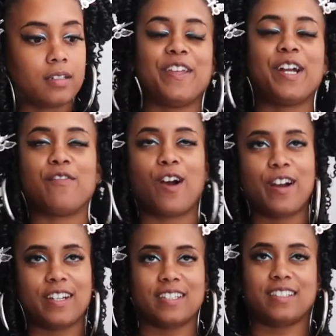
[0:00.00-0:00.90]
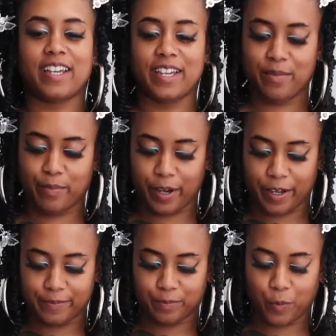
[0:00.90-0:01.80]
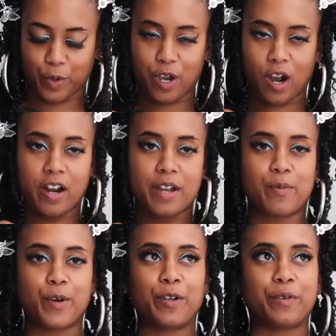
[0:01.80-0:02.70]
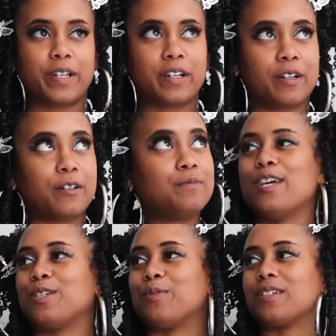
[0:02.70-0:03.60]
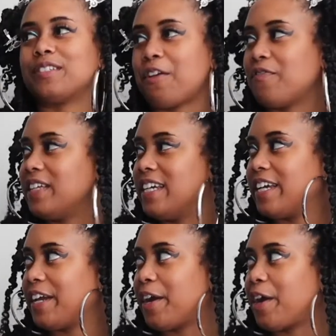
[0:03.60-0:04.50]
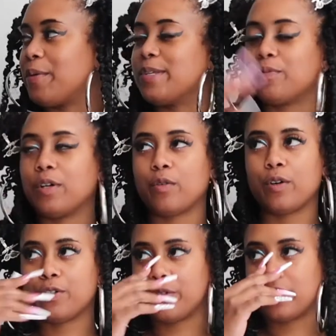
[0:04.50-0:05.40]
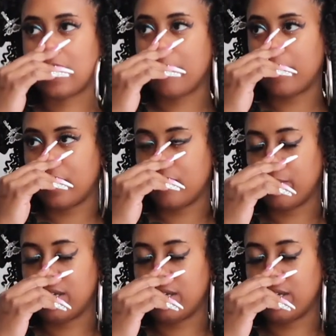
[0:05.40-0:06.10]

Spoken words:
I think I've already said, but we are in Puerto Rico, so we're safely here. We just went grocery shopping.